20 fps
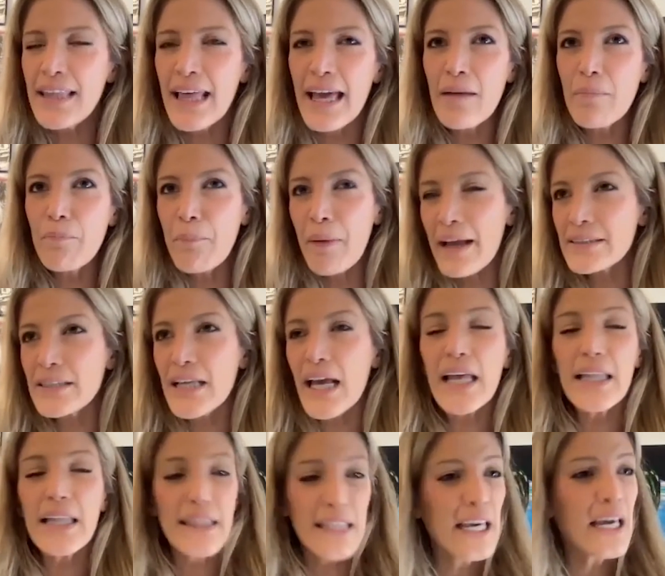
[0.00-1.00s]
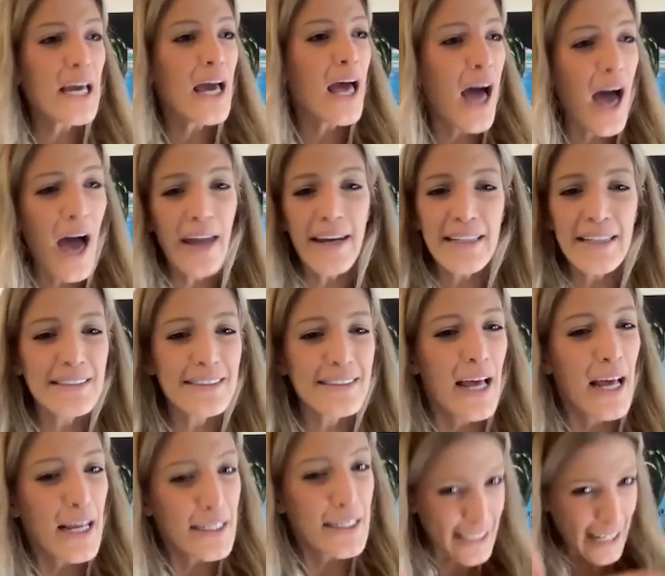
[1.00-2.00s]
they picked like the
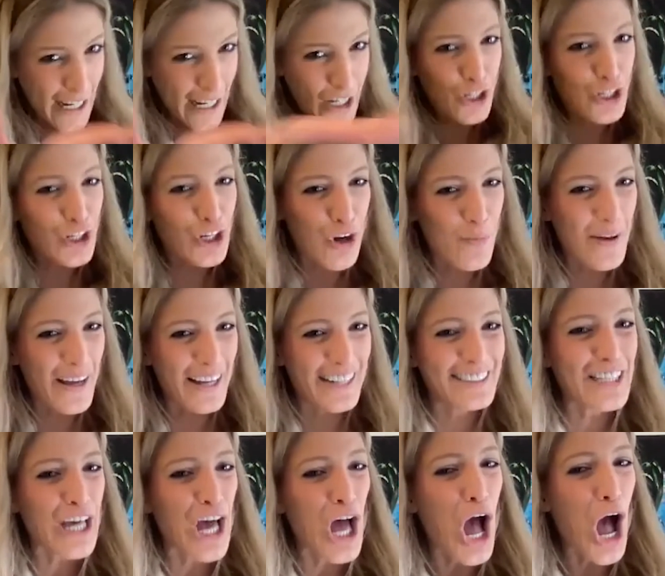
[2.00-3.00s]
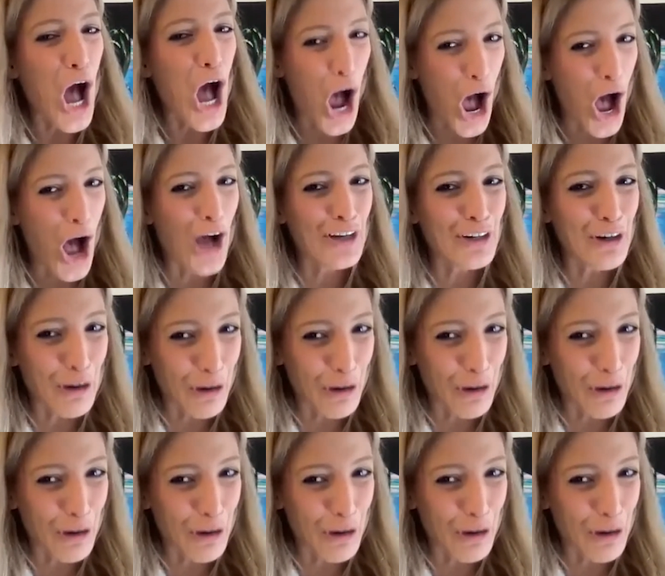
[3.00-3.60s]
hottest single humans on